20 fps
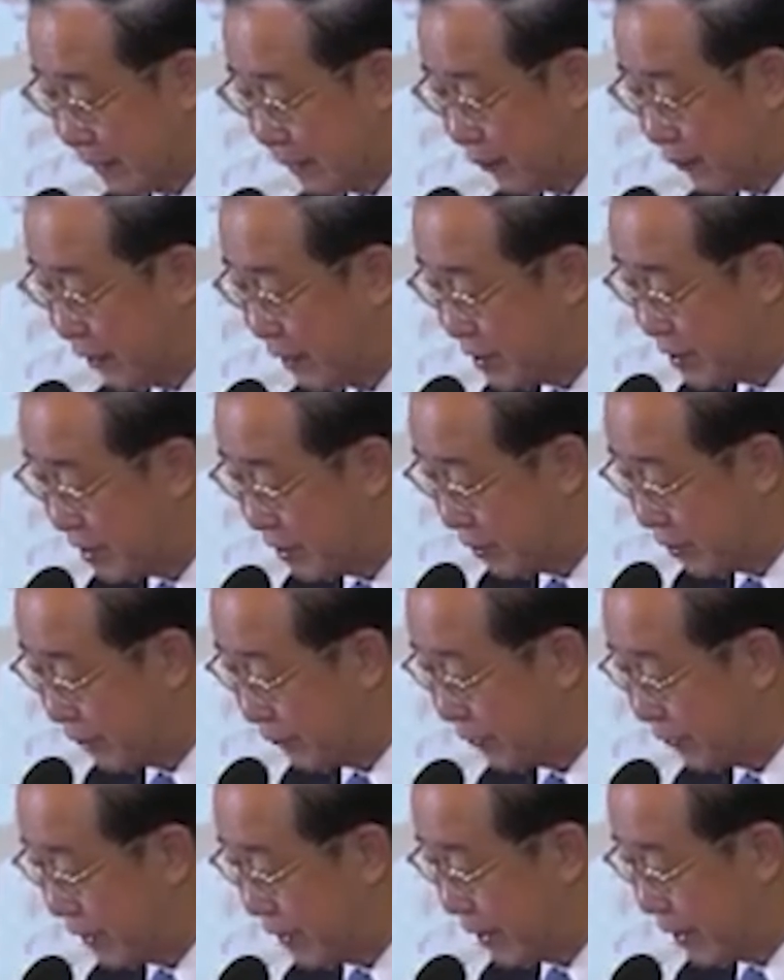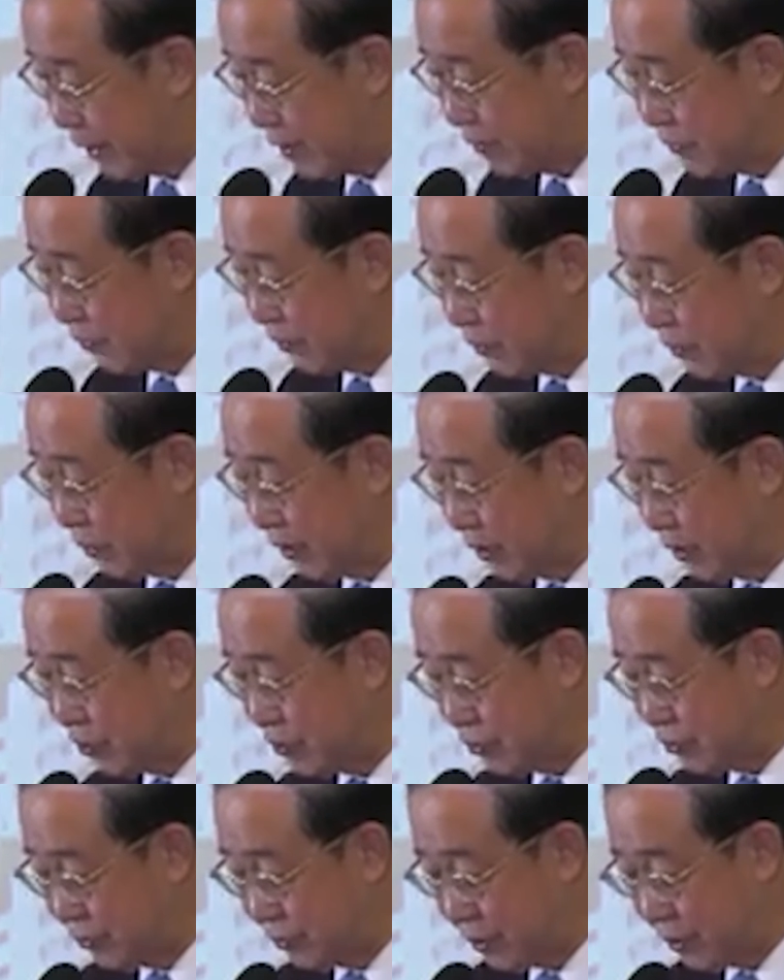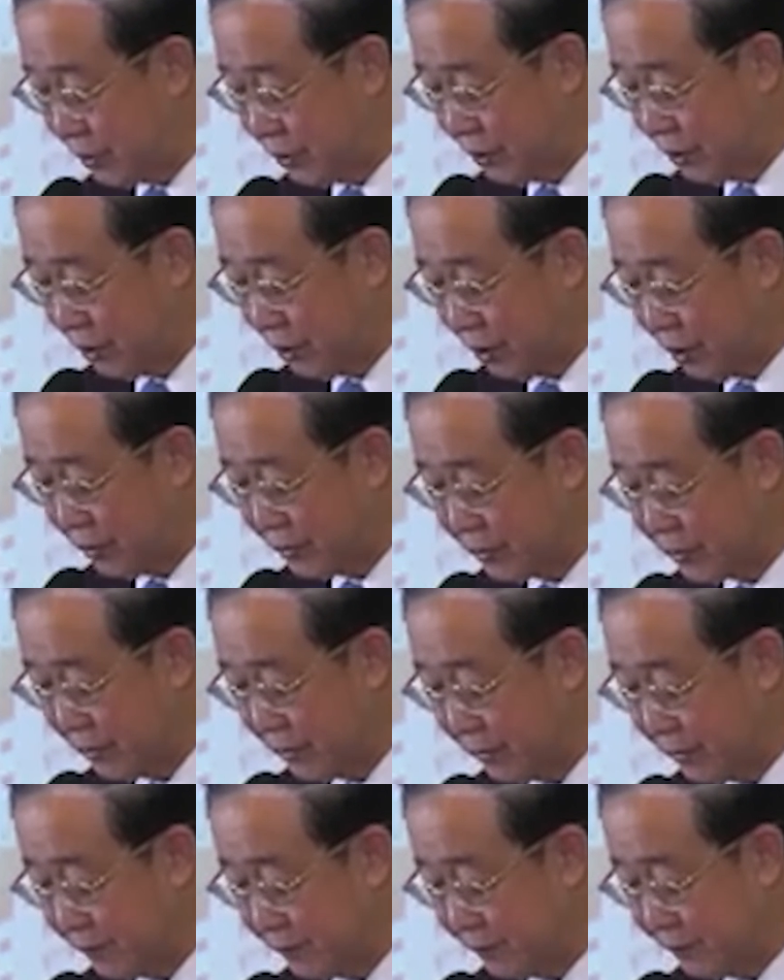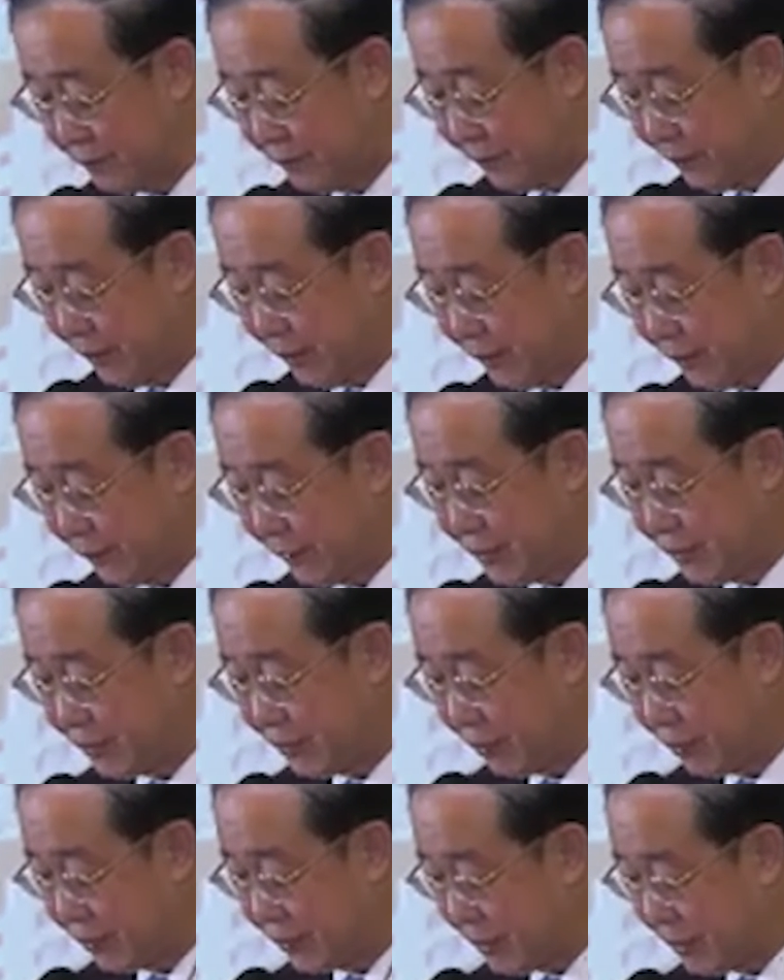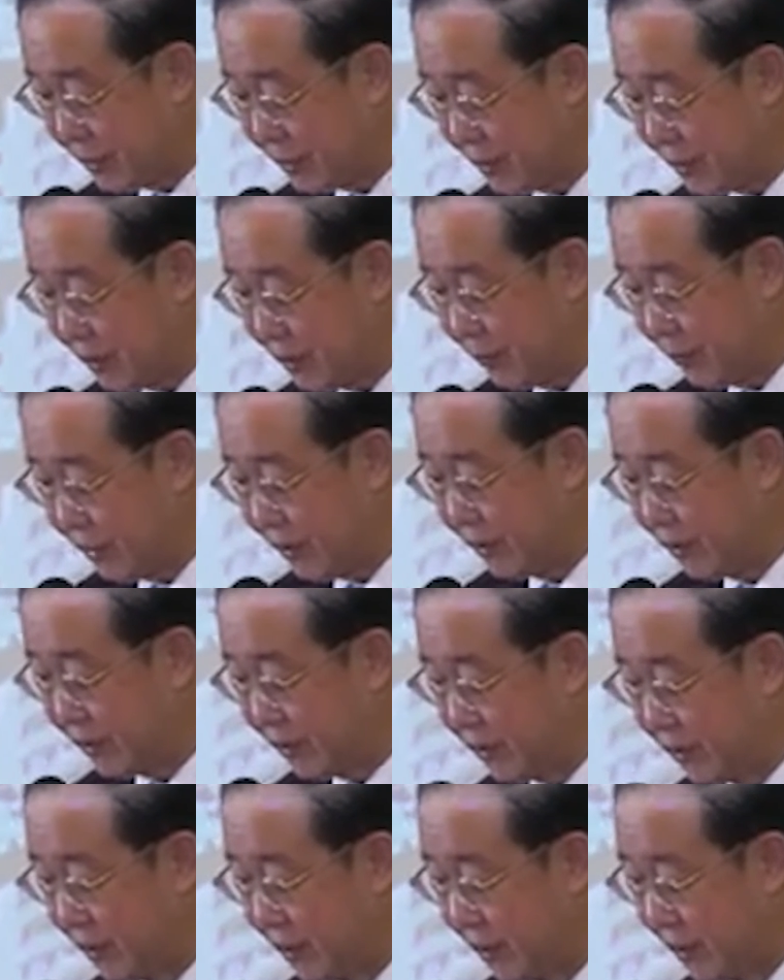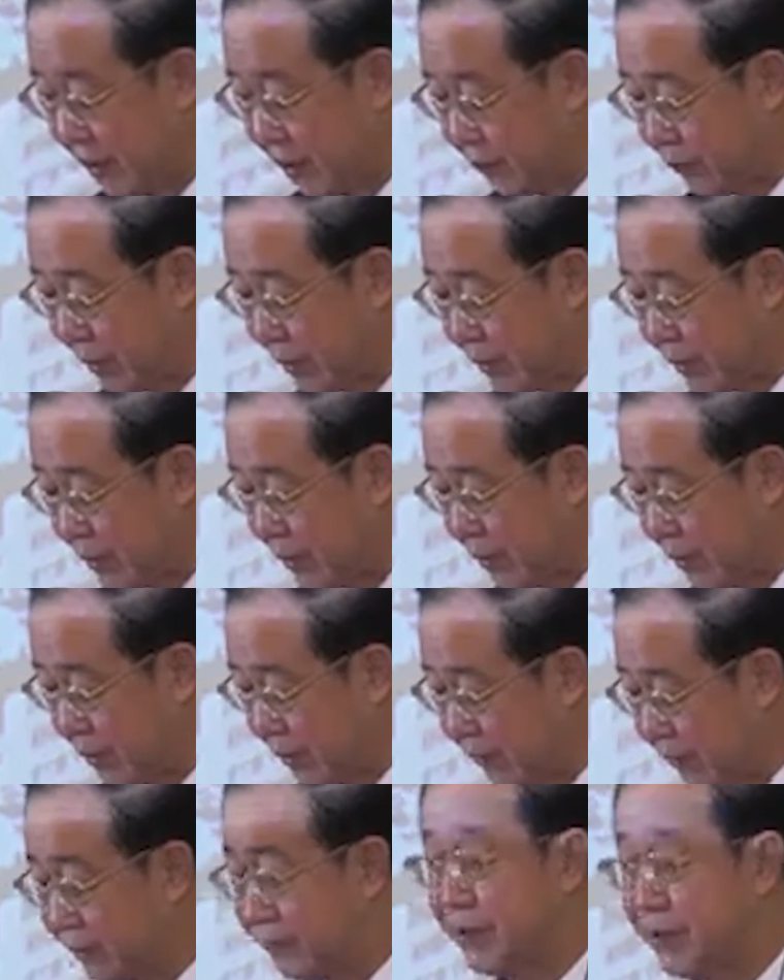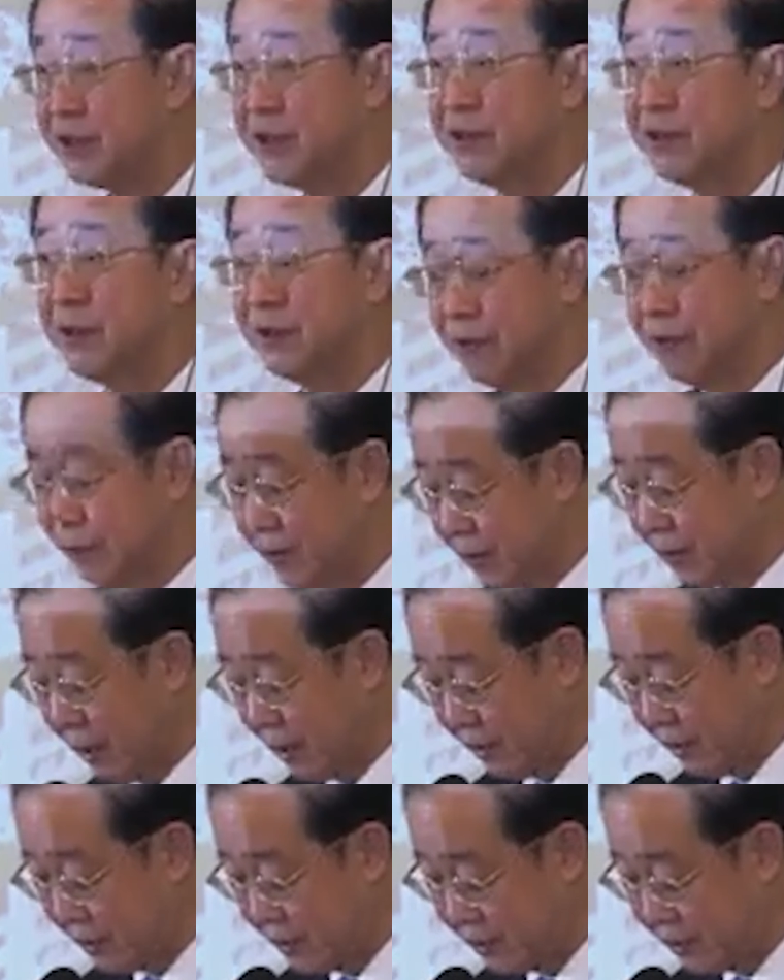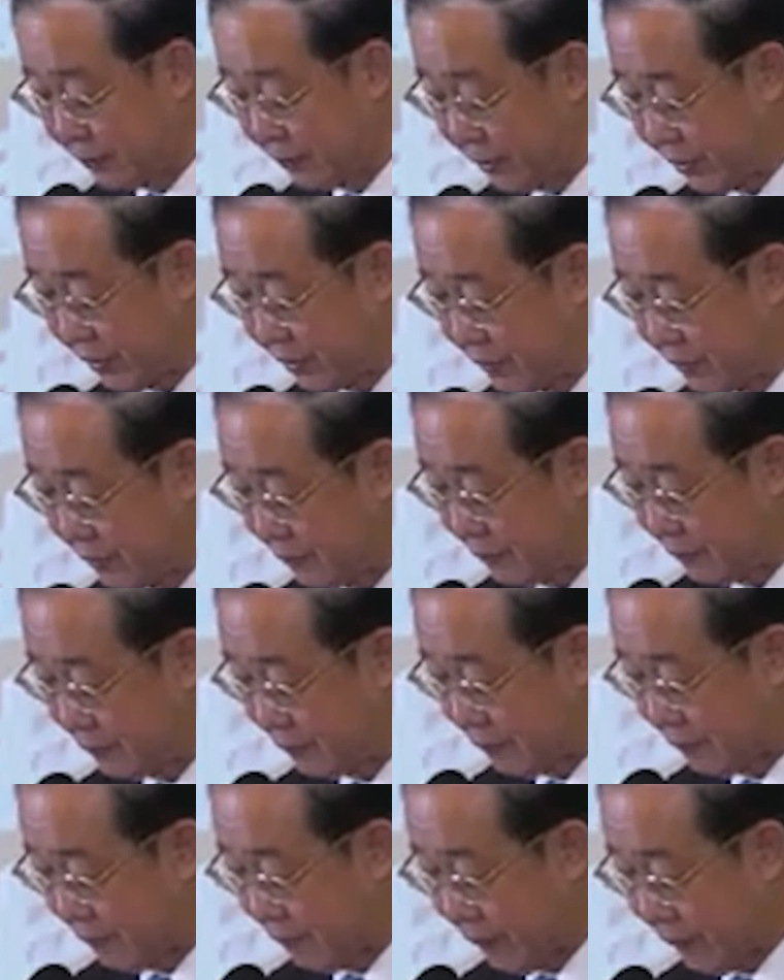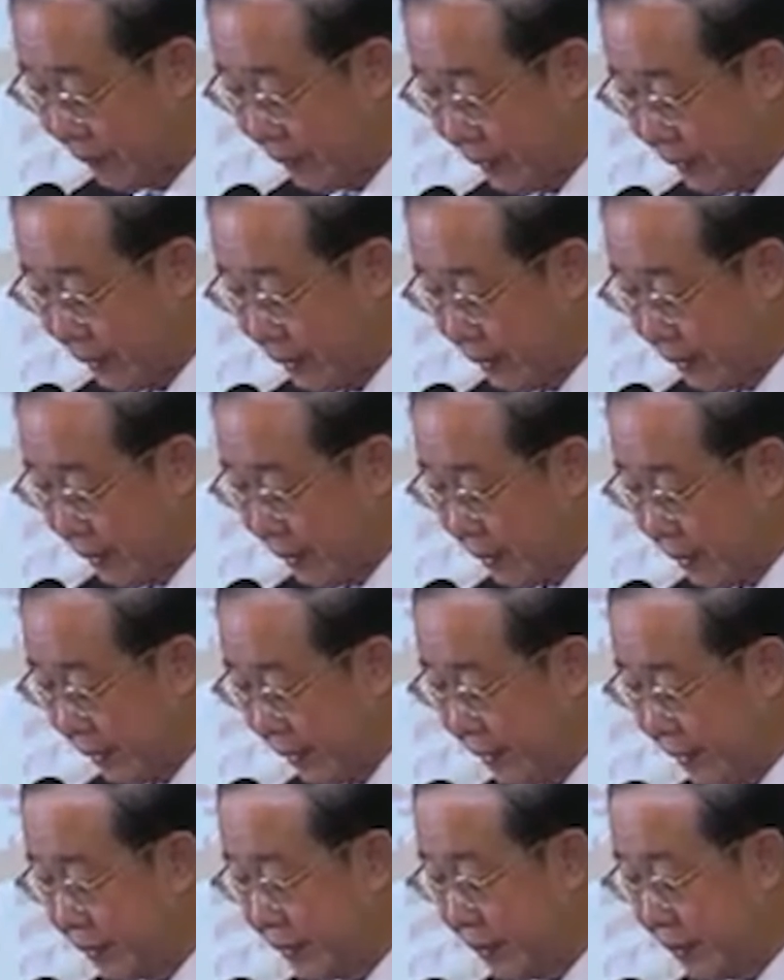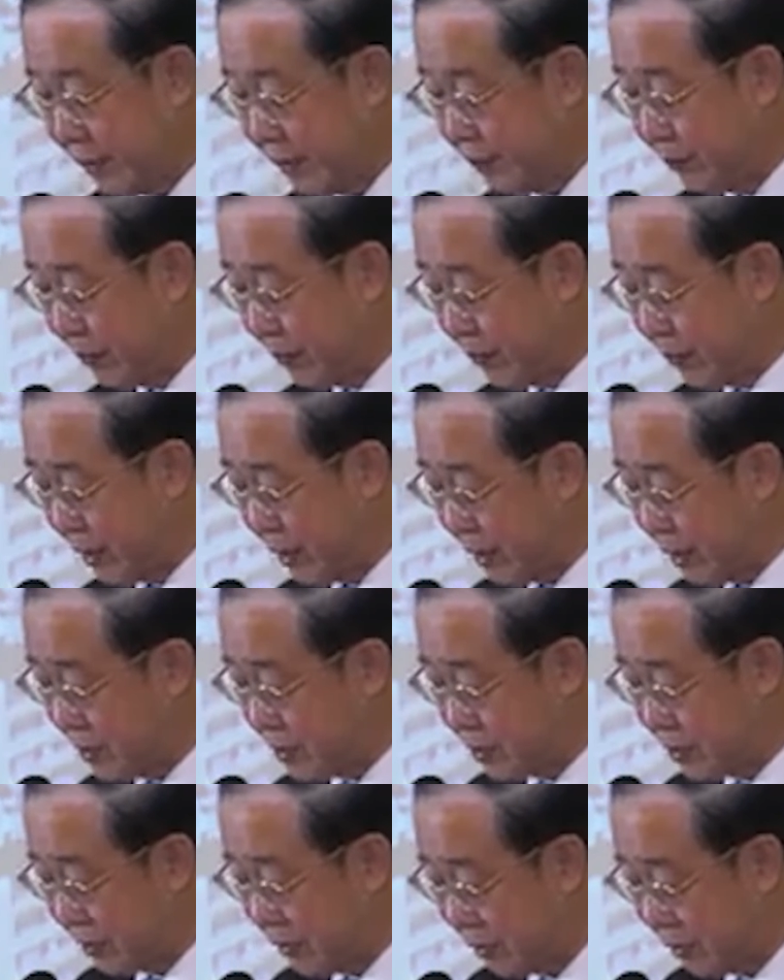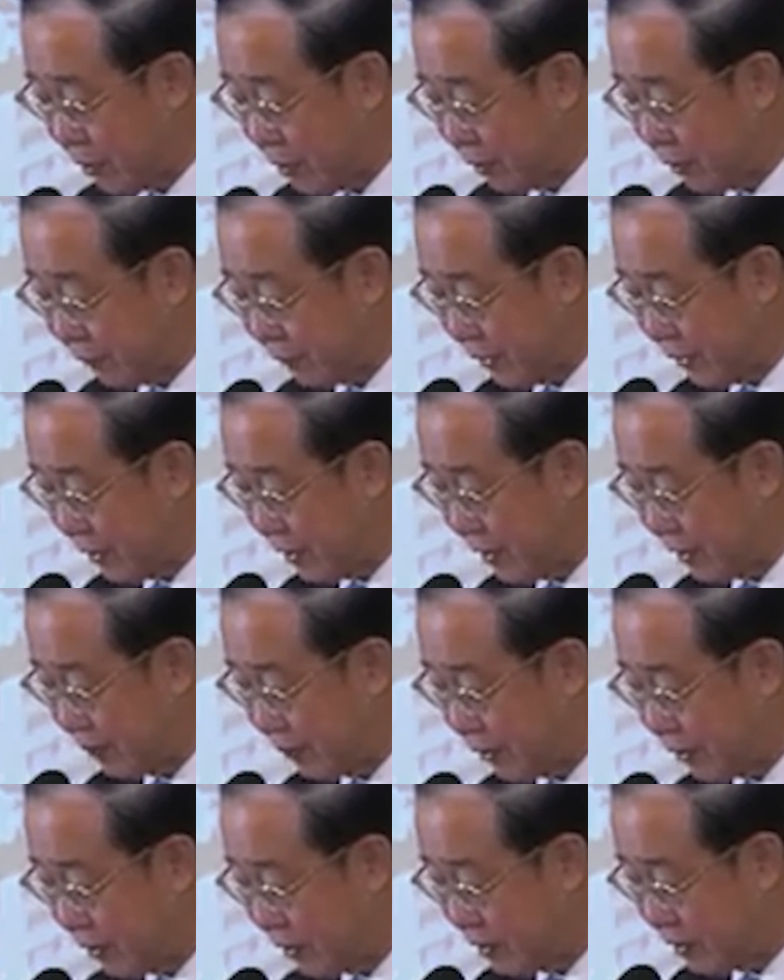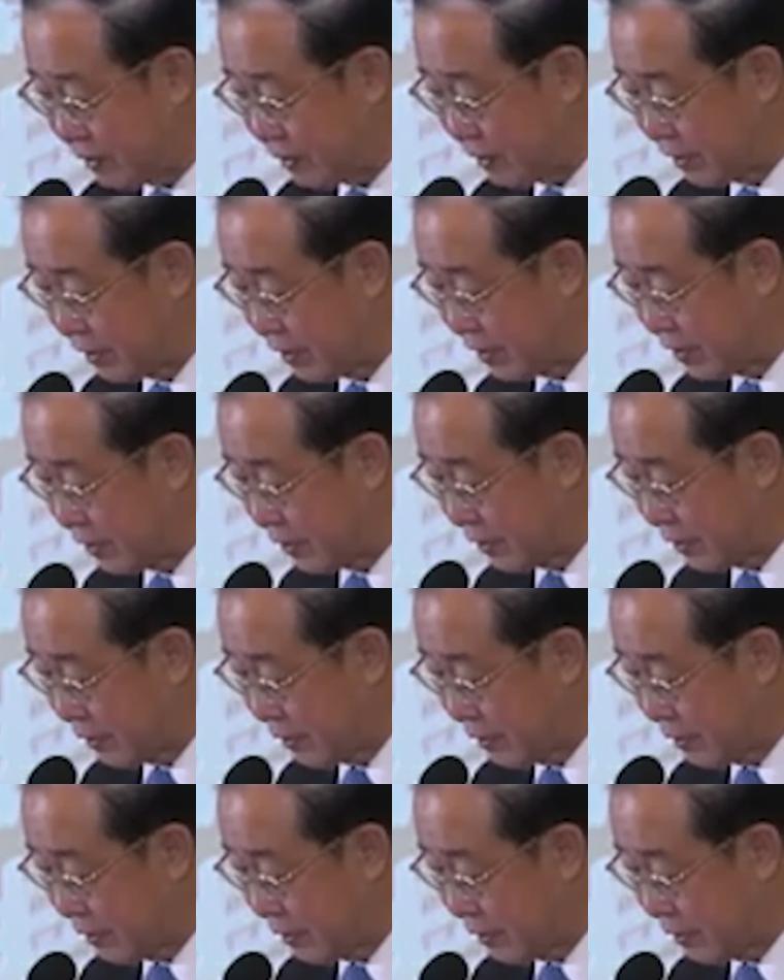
the Ministry of Finance would ensure long-term fiscal sustainability and maintain the fiscal discipline. In the implementation of any policies,